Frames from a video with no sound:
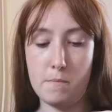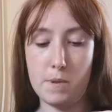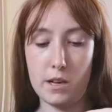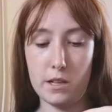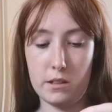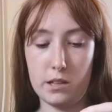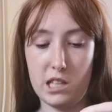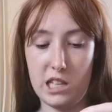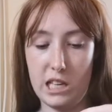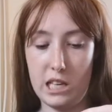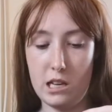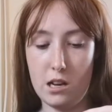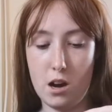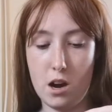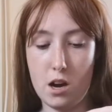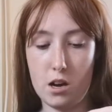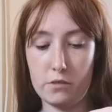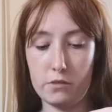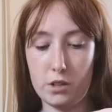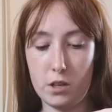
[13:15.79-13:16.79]
but the
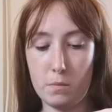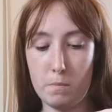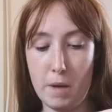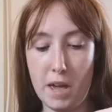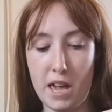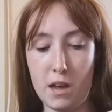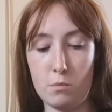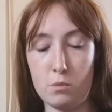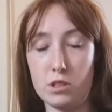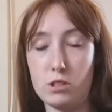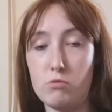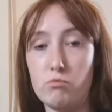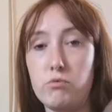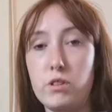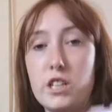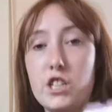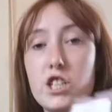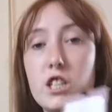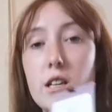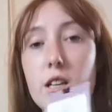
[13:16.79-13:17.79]
RRP was
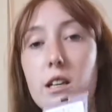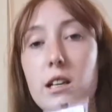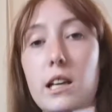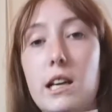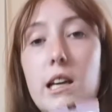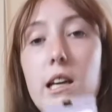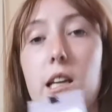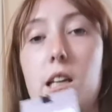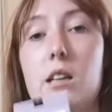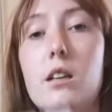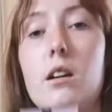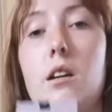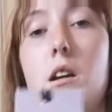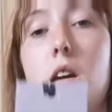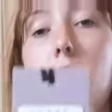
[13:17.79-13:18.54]
originally